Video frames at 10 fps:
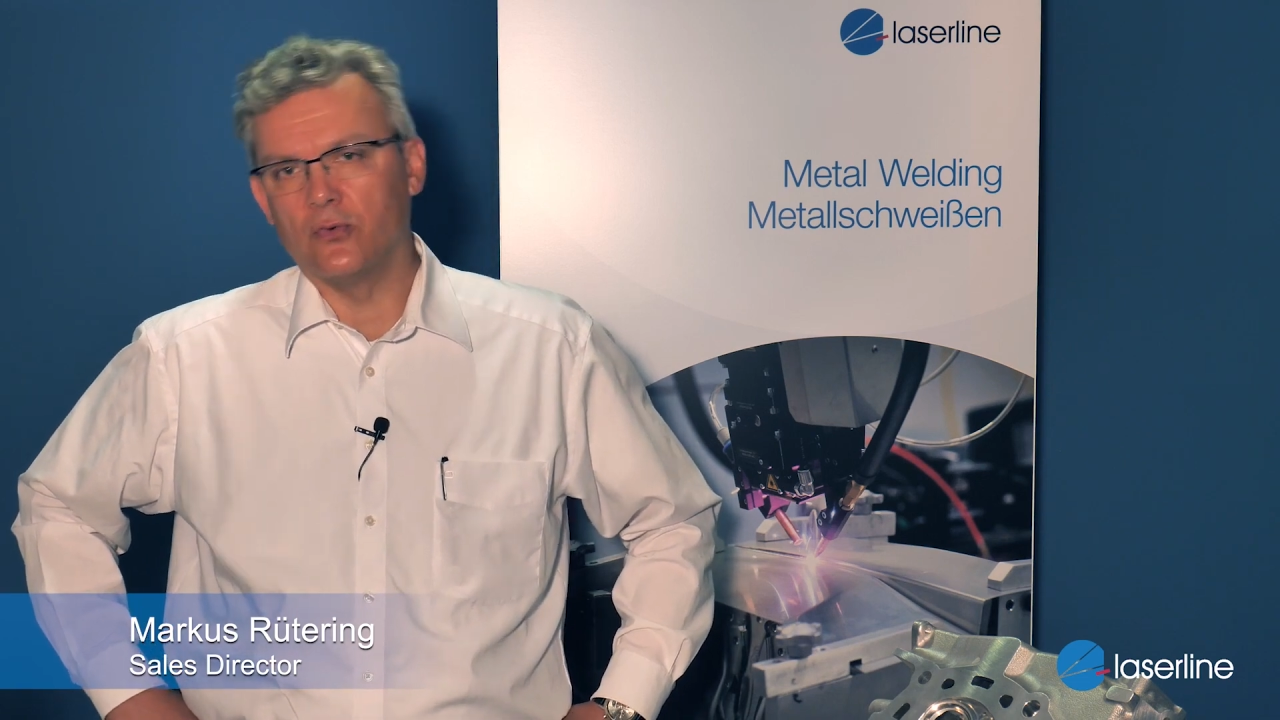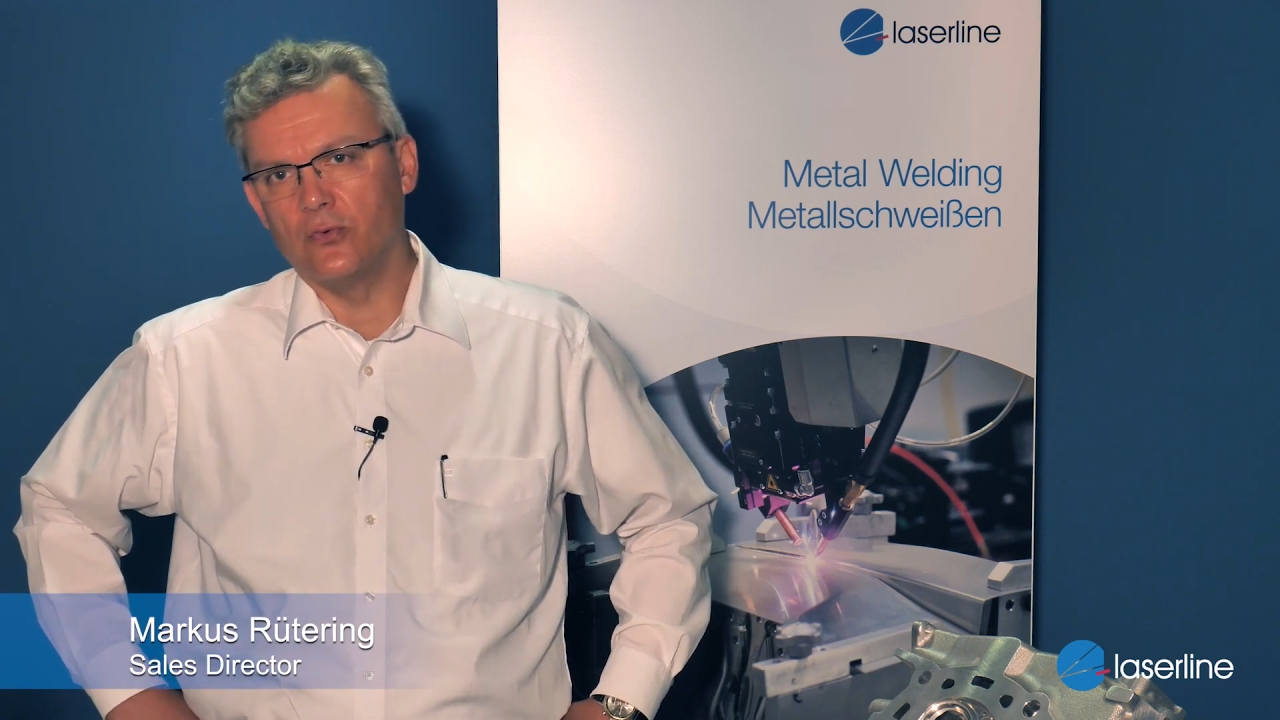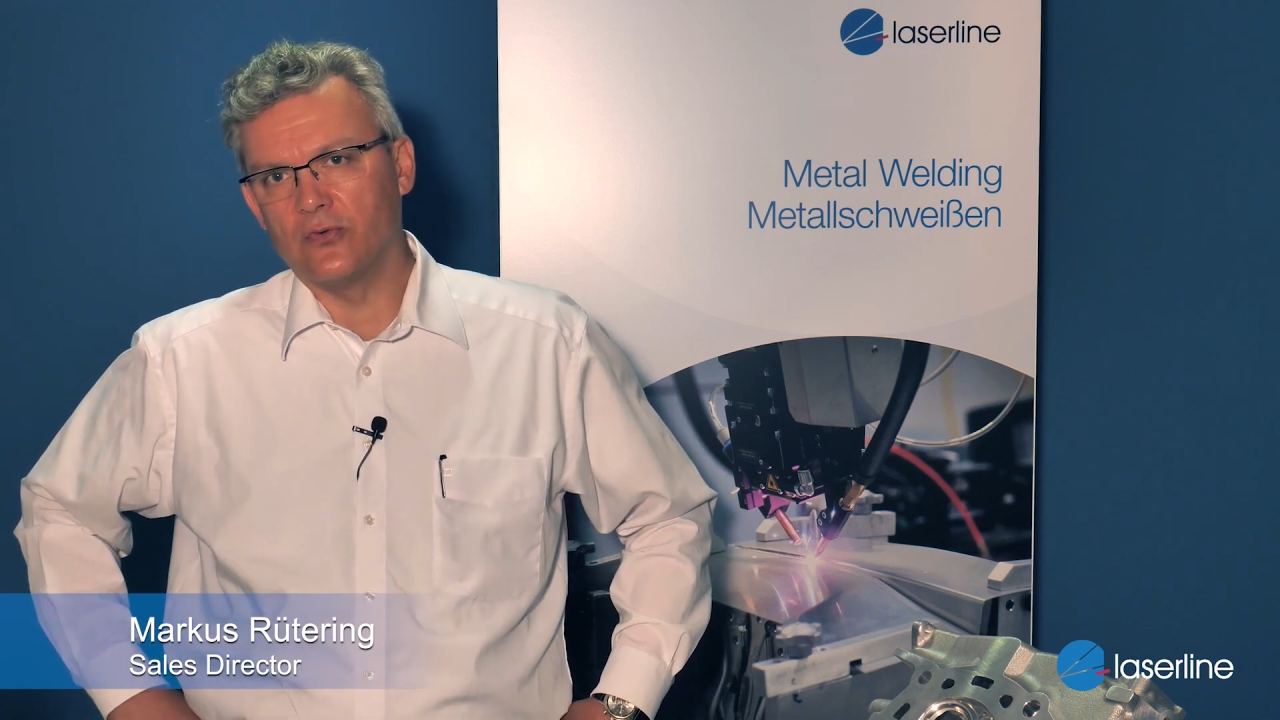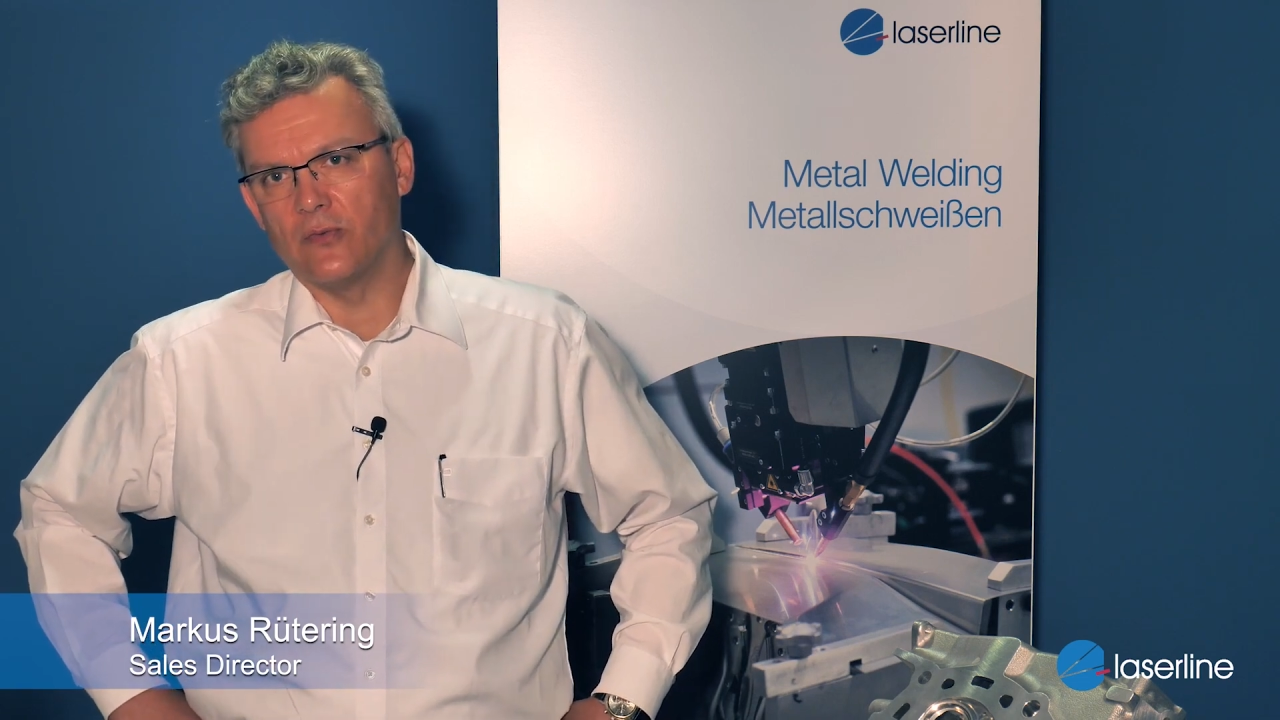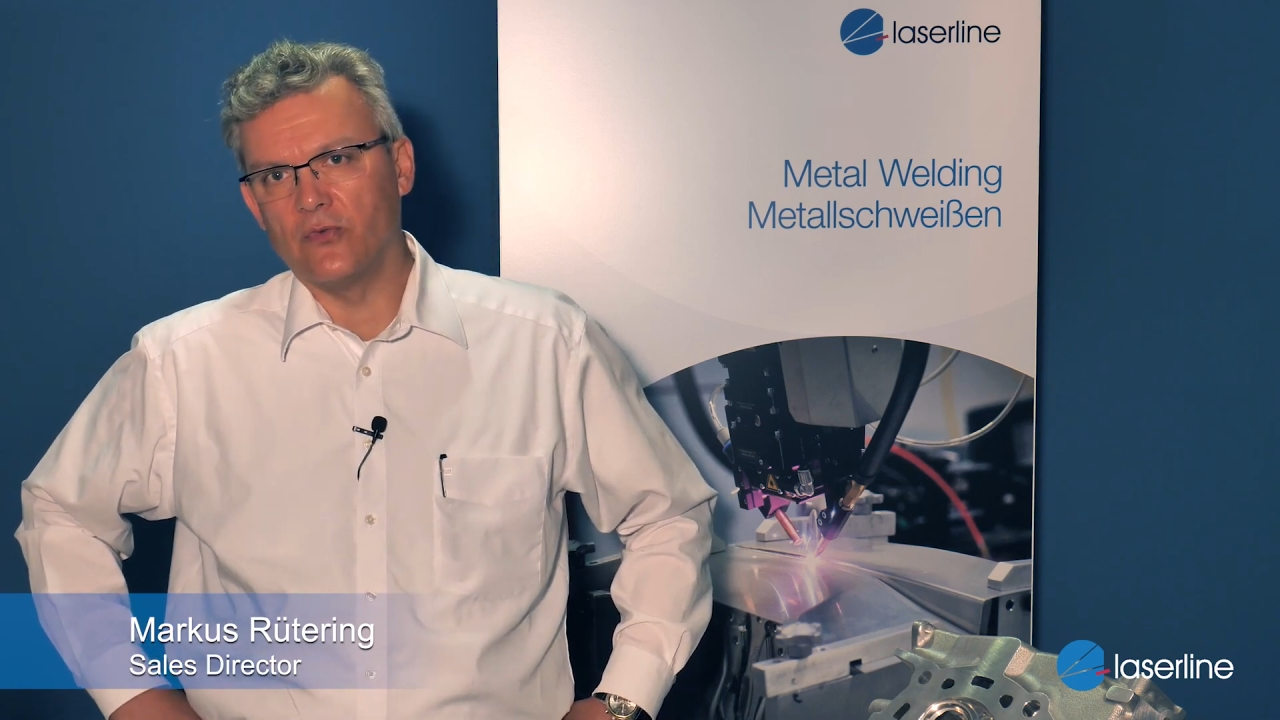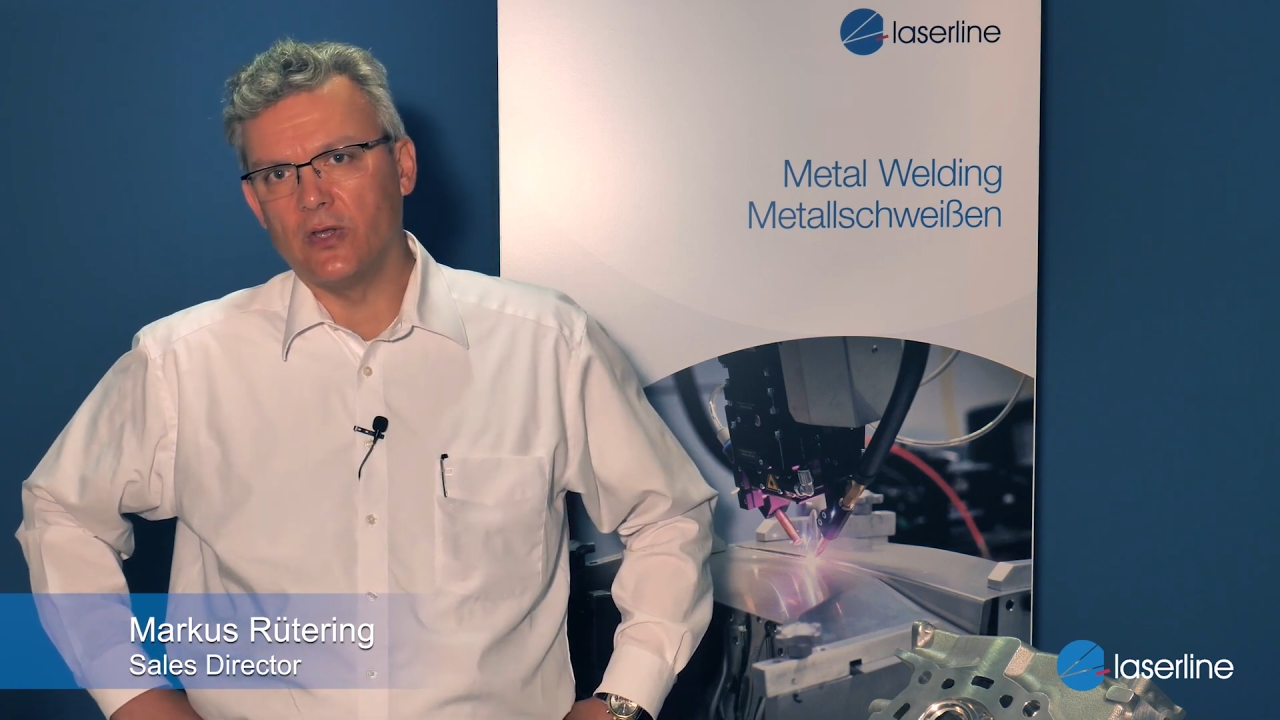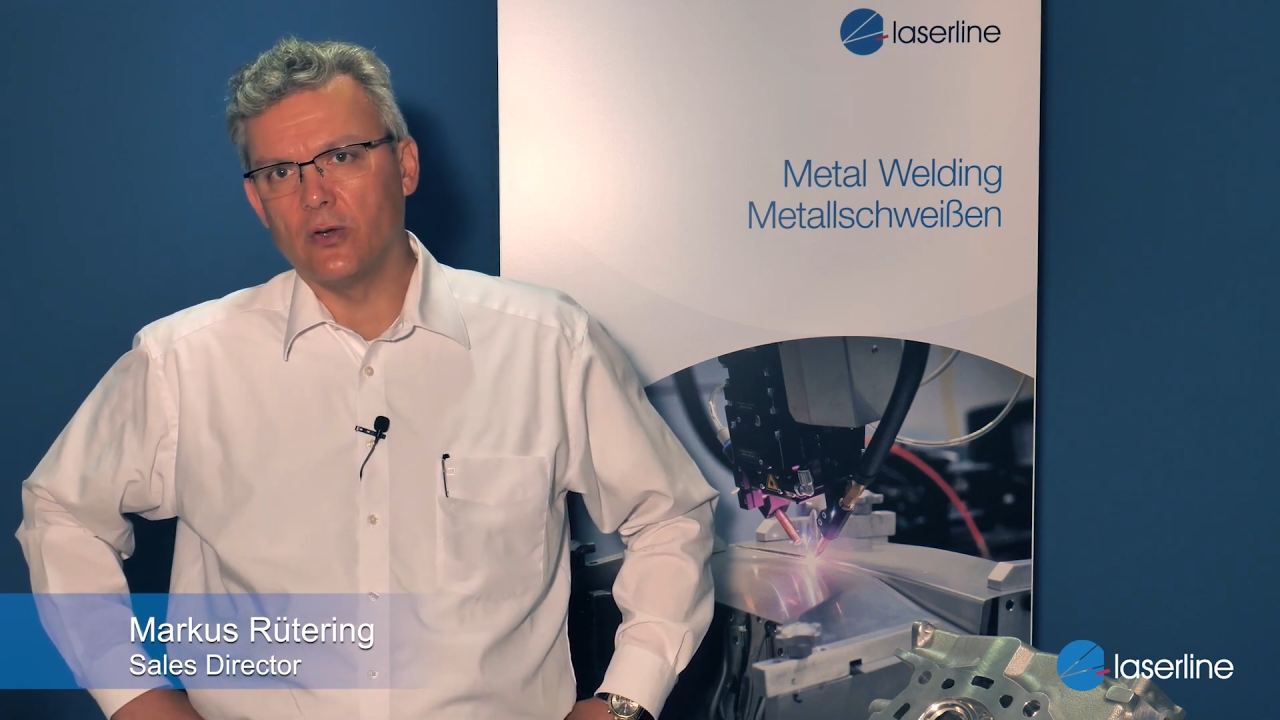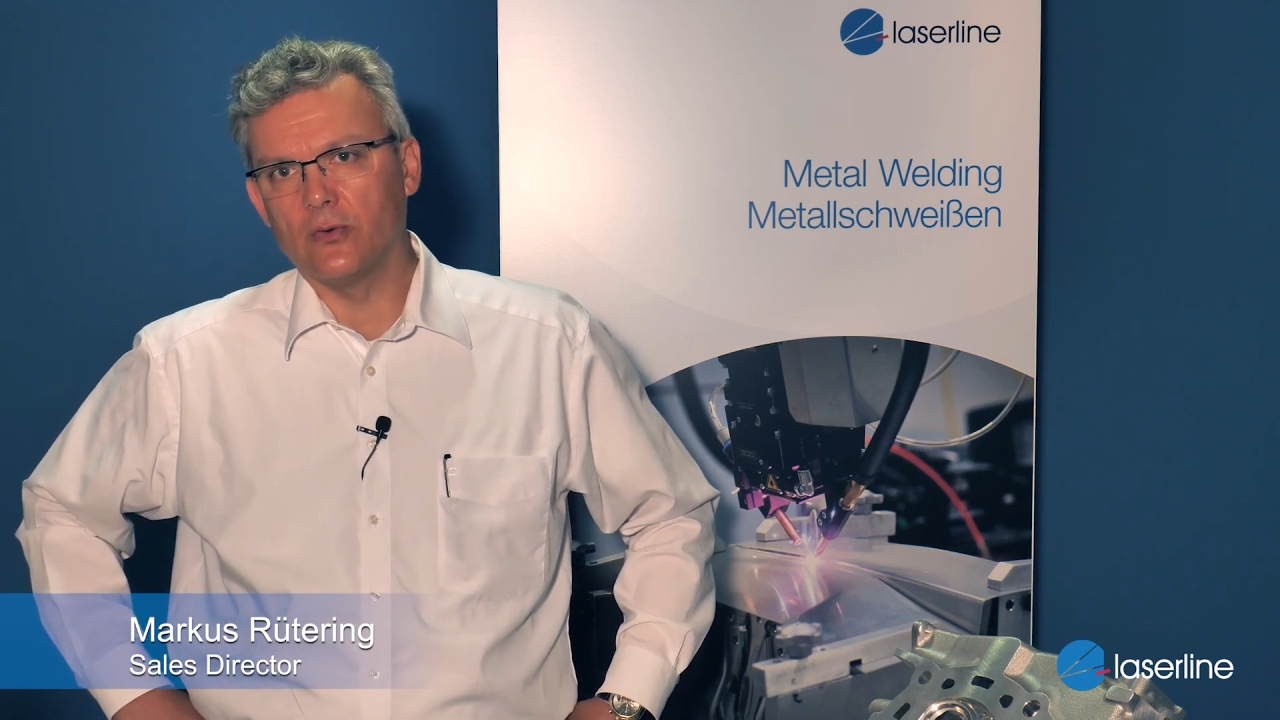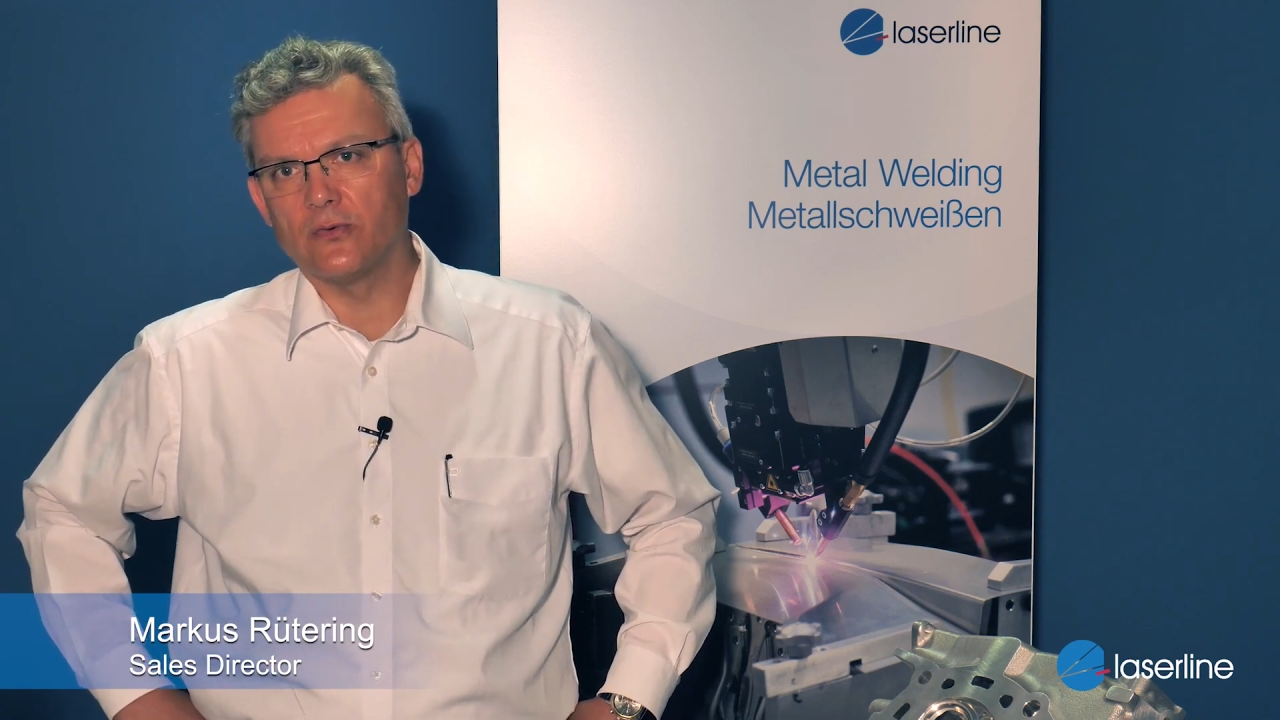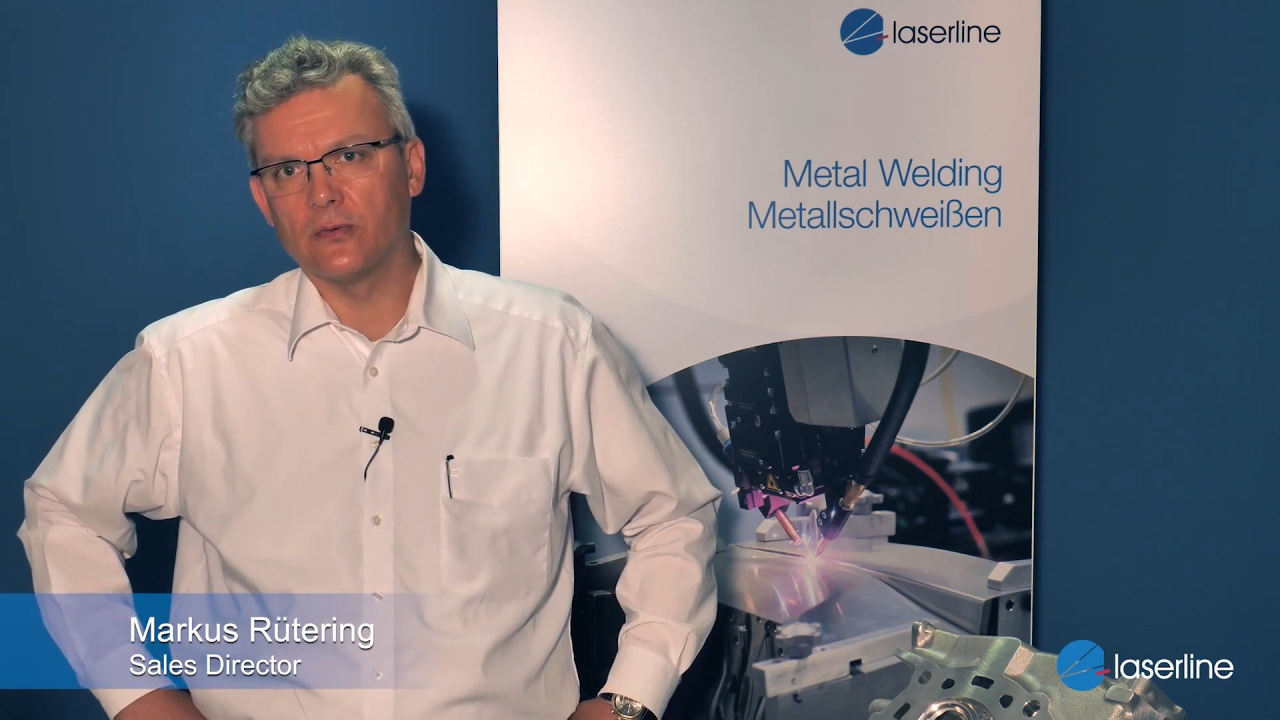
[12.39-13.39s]
do some
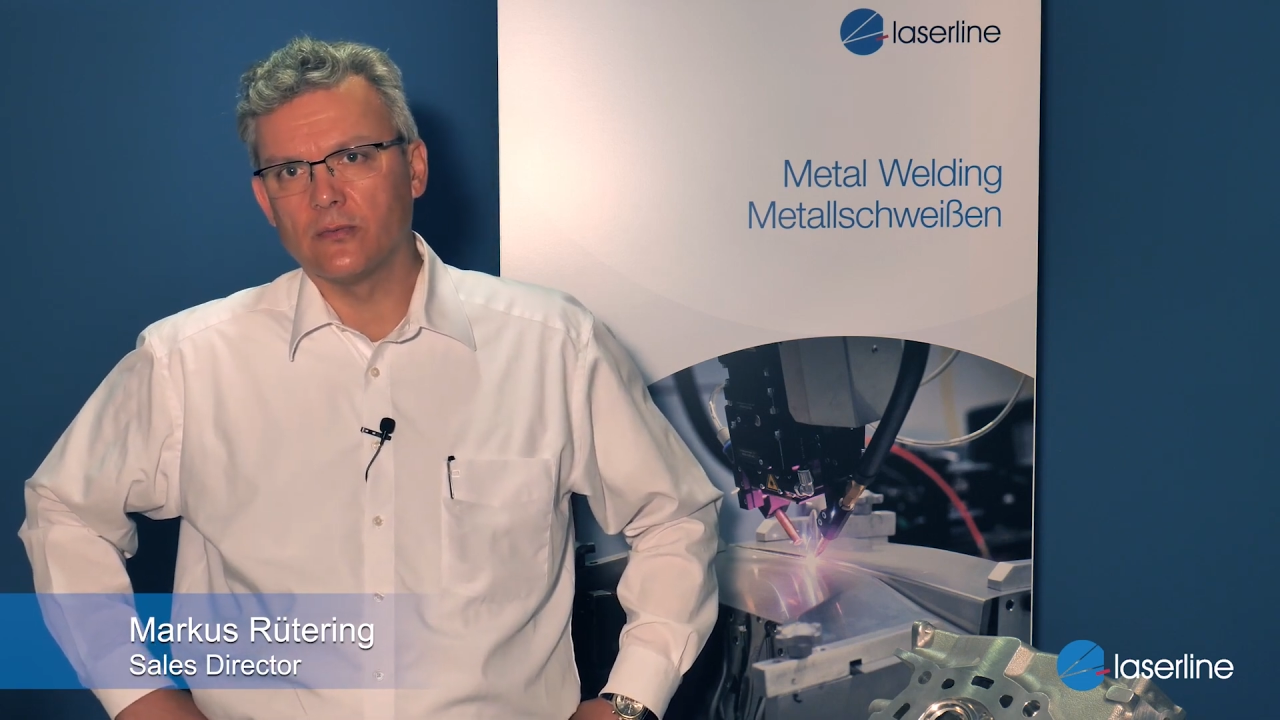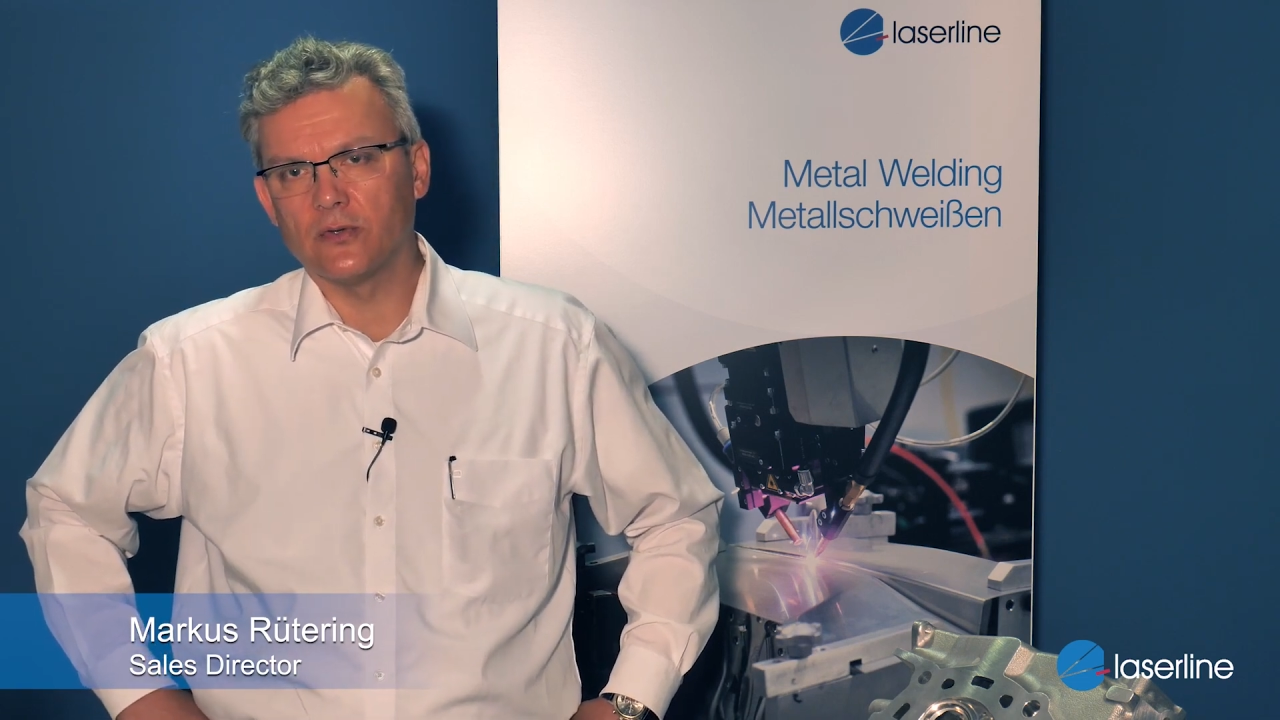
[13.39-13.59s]
videos.